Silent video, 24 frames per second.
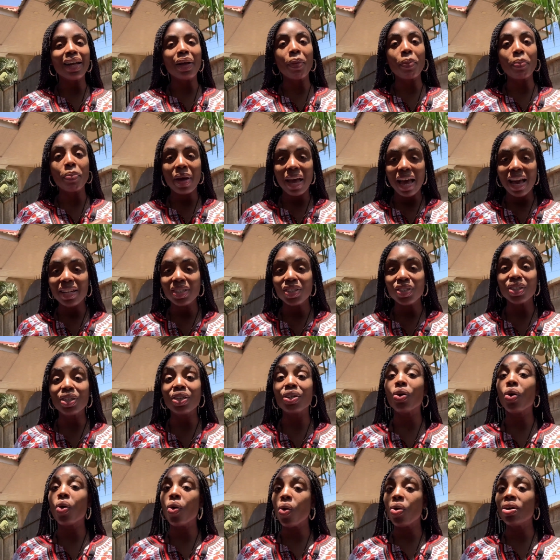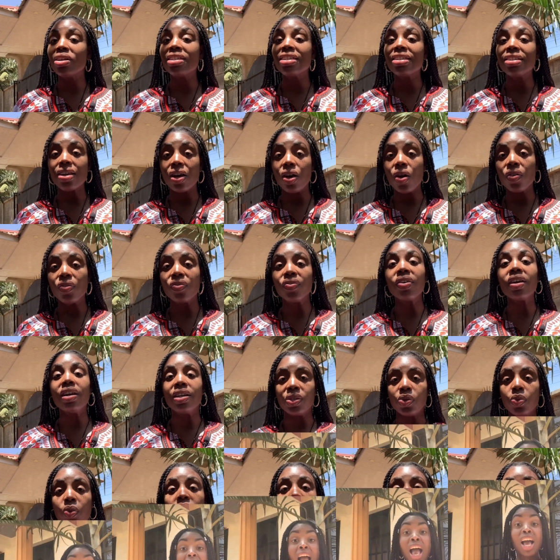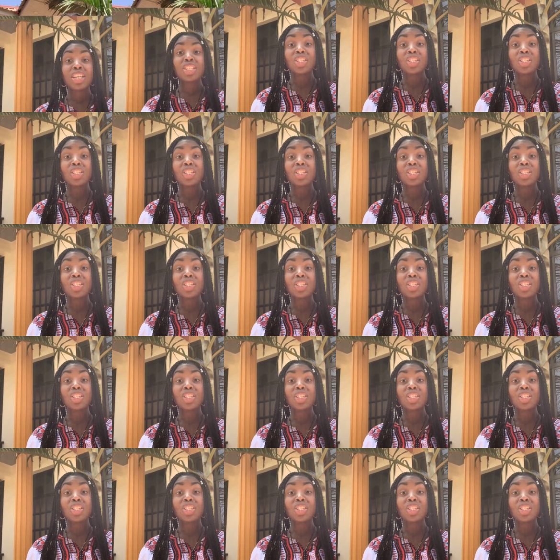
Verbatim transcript: compassion on self as well.